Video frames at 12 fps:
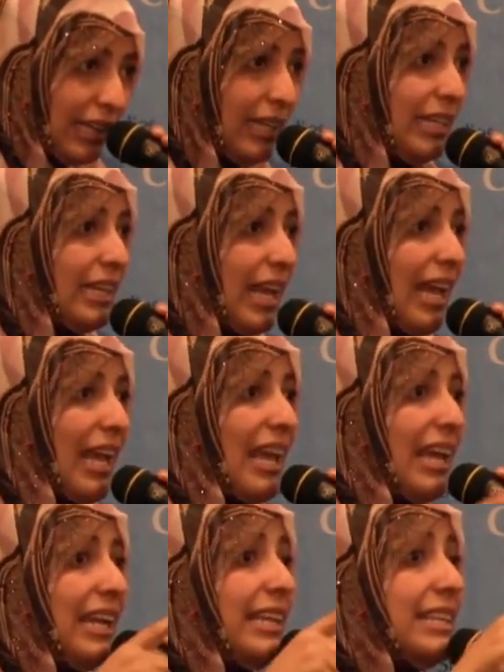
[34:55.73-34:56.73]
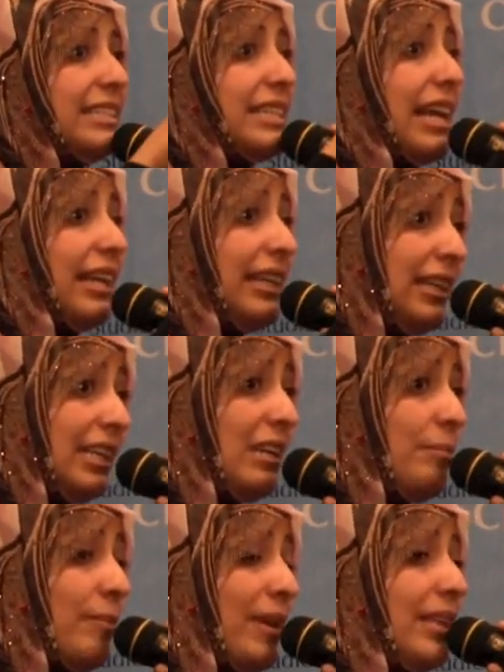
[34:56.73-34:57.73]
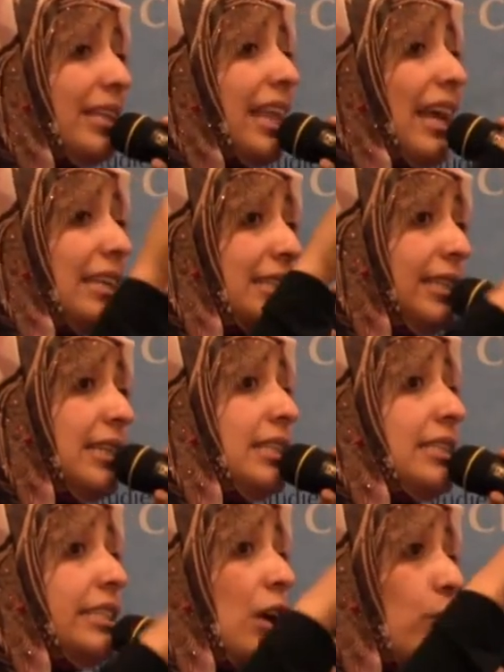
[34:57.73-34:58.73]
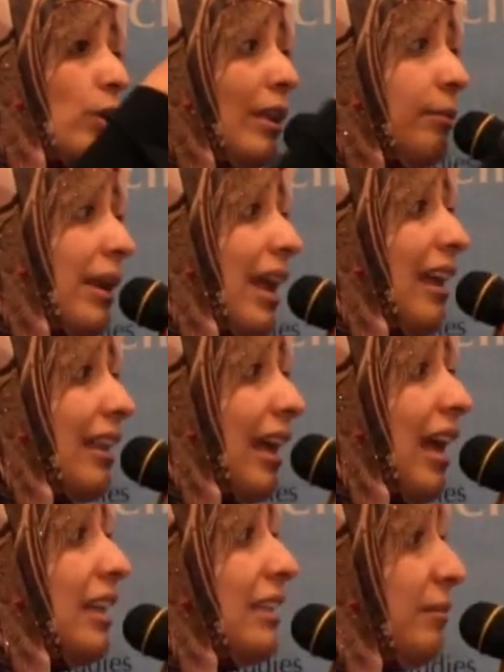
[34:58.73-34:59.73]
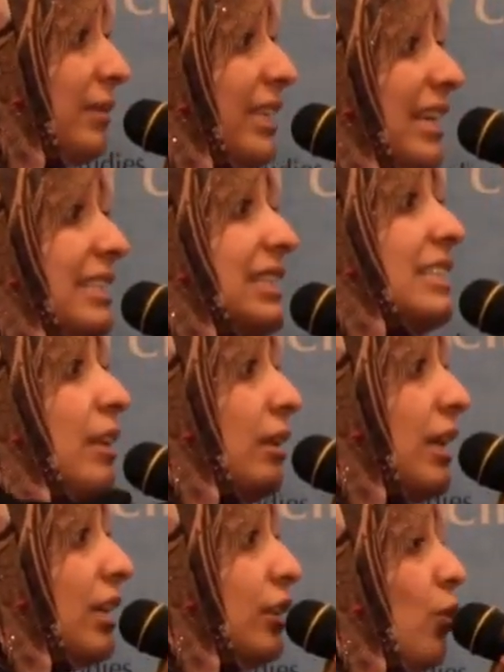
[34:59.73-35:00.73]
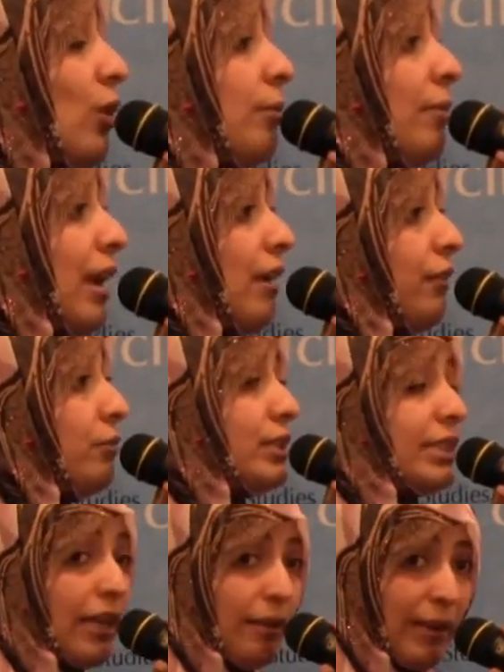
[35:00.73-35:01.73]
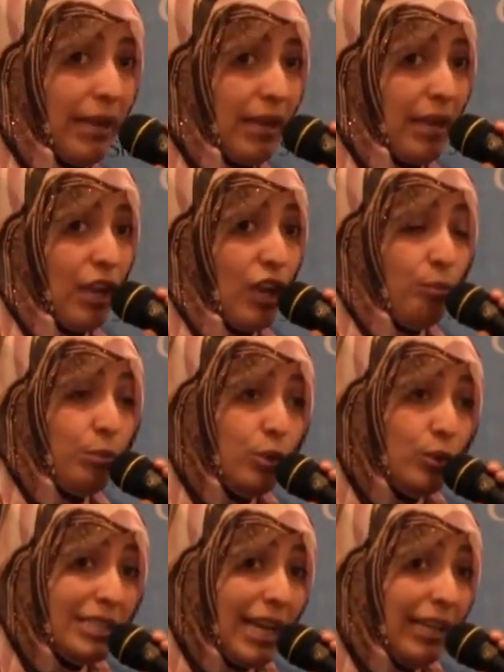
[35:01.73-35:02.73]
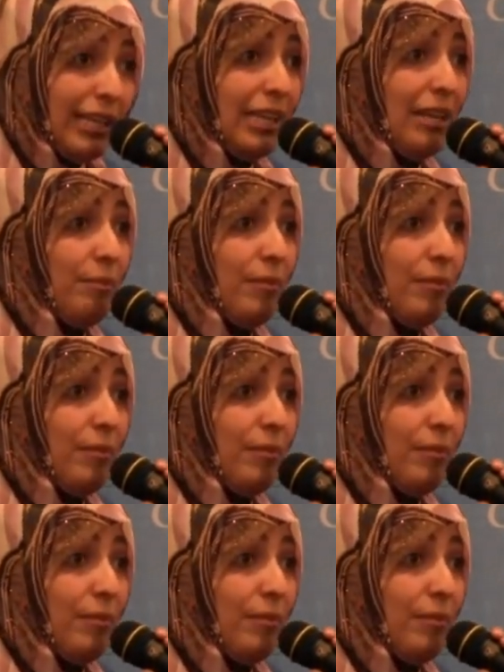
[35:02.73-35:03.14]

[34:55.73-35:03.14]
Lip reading: Therefore, we are in true need of education to enforce the role of